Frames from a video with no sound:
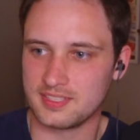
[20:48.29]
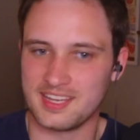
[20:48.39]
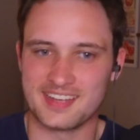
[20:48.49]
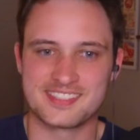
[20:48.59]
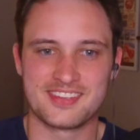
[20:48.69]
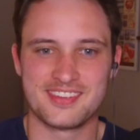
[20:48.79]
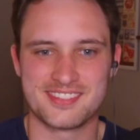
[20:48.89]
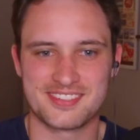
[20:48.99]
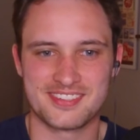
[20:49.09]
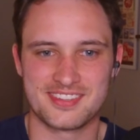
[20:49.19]
Yeah, so those
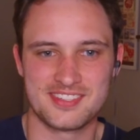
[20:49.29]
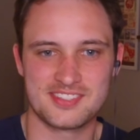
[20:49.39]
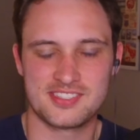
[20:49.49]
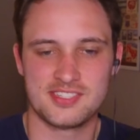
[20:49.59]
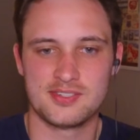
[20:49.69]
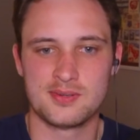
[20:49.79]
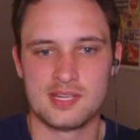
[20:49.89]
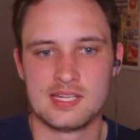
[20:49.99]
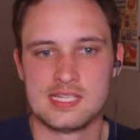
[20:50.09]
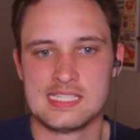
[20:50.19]
are two.
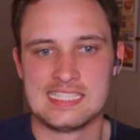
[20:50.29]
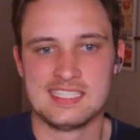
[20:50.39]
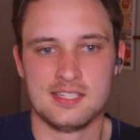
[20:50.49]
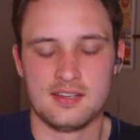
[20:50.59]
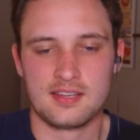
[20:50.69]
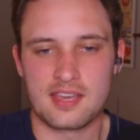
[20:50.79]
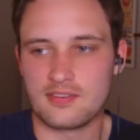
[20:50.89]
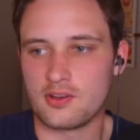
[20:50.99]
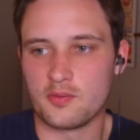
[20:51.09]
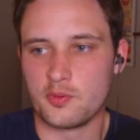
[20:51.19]
Kevin
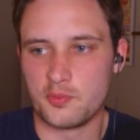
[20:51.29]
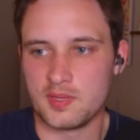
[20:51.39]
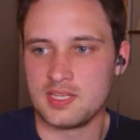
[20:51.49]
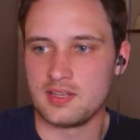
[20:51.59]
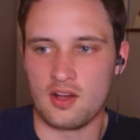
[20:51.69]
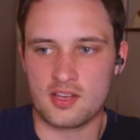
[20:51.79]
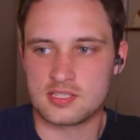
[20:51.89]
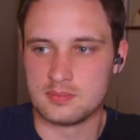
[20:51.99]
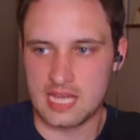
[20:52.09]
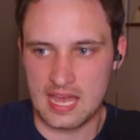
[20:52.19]
Coleman would be
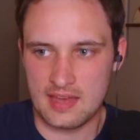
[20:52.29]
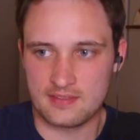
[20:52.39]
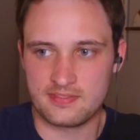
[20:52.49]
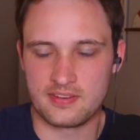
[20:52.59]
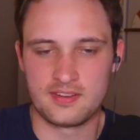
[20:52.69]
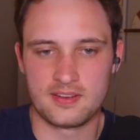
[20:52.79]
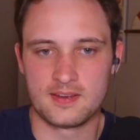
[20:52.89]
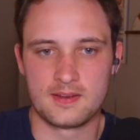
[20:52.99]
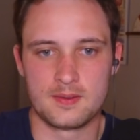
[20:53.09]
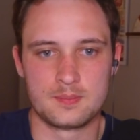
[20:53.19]
awesome to have.
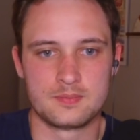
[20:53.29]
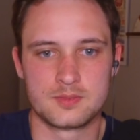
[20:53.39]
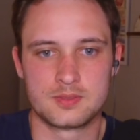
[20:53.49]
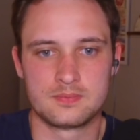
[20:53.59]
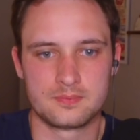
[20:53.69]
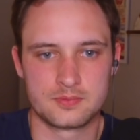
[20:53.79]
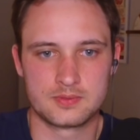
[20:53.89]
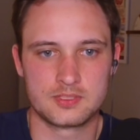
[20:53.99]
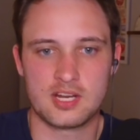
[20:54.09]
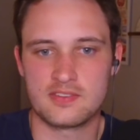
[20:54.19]

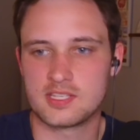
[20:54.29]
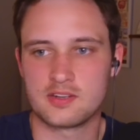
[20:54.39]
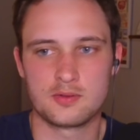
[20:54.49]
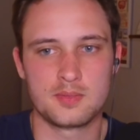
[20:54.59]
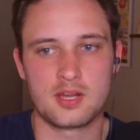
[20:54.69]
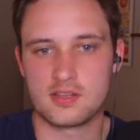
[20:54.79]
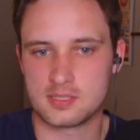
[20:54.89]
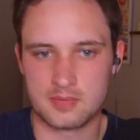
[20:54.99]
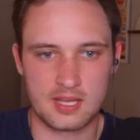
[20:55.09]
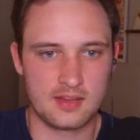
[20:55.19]
Travis Hunter would be
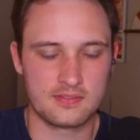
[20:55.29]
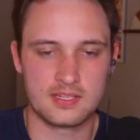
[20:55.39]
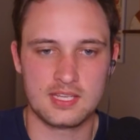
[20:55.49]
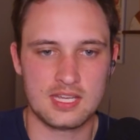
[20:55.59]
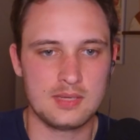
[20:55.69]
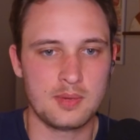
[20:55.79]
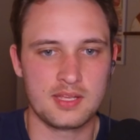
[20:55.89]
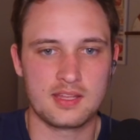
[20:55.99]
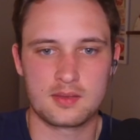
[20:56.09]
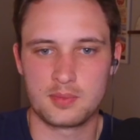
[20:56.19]
awesome to have. Anybody
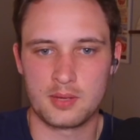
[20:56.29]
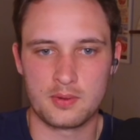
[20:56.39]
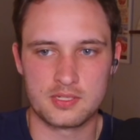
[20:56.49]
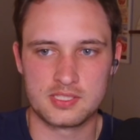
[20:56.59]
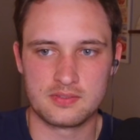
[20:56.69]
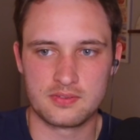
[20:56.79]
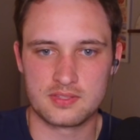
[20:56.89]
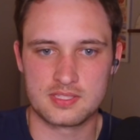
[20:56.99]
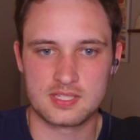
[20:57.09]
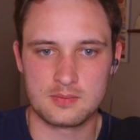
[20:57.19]
that could play wide receiver for
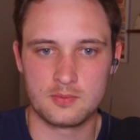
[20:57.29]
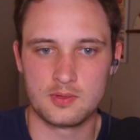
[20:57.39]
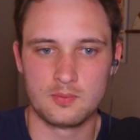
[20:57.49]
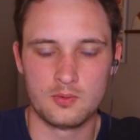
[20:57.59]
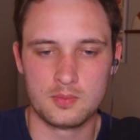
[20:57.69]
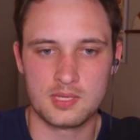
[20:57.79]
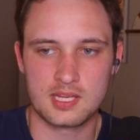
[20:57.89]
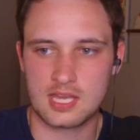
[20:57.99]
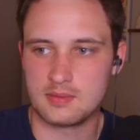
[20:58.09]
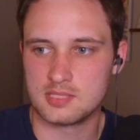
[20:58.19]
this team would be a
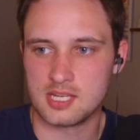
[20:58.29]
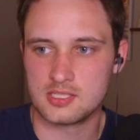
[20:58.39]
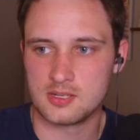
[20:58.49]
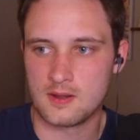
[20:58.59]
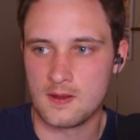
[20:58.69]
game changer.